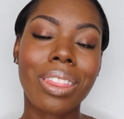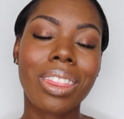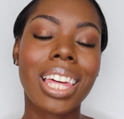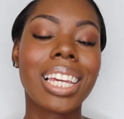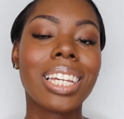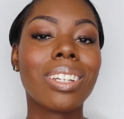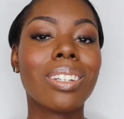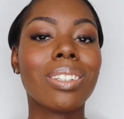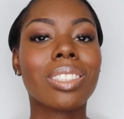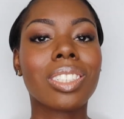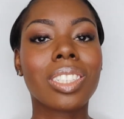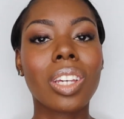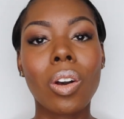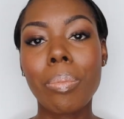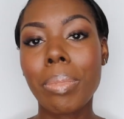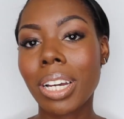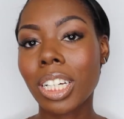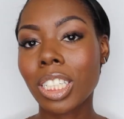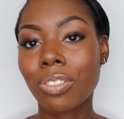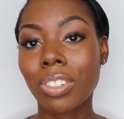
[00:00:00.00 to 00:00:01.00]
Thank you so
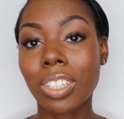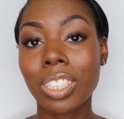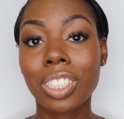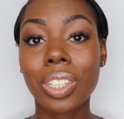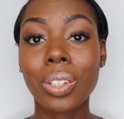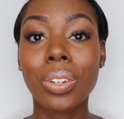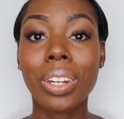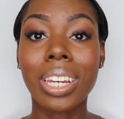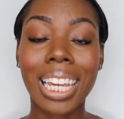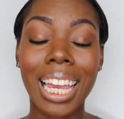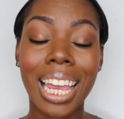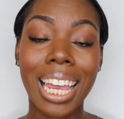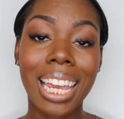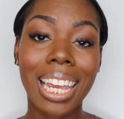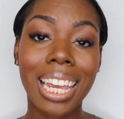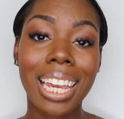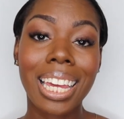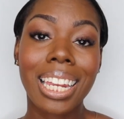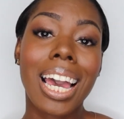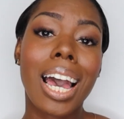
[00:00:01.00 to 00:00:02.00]
much for tuning
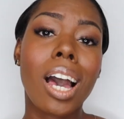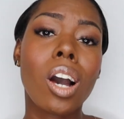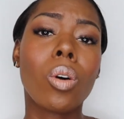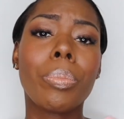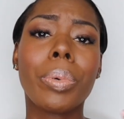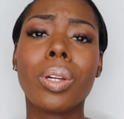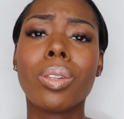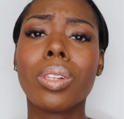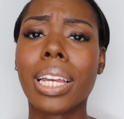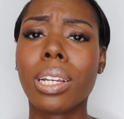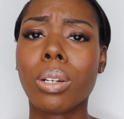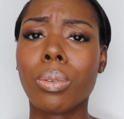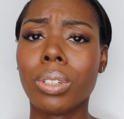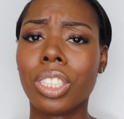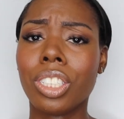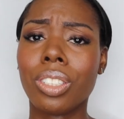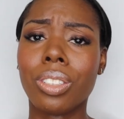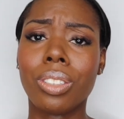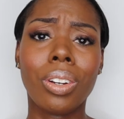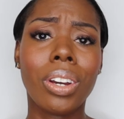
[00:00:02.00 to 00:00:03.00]
in. I hope you like
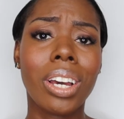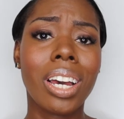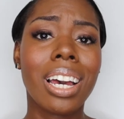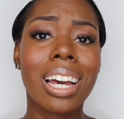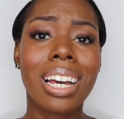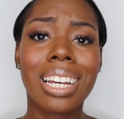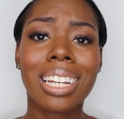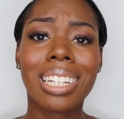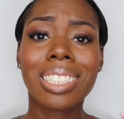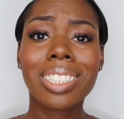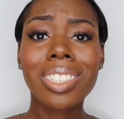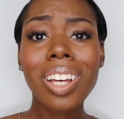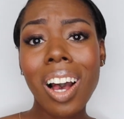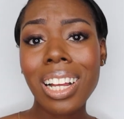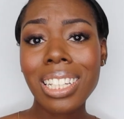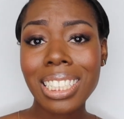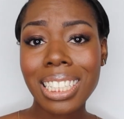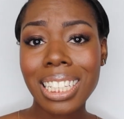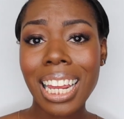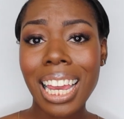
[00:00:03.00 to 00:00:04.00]
what you saw
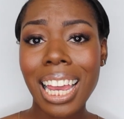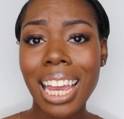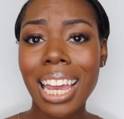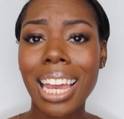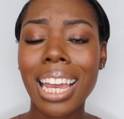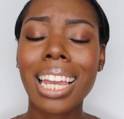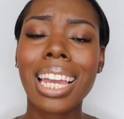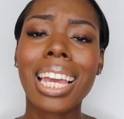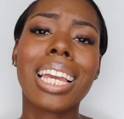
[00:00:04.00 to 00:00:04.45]
today.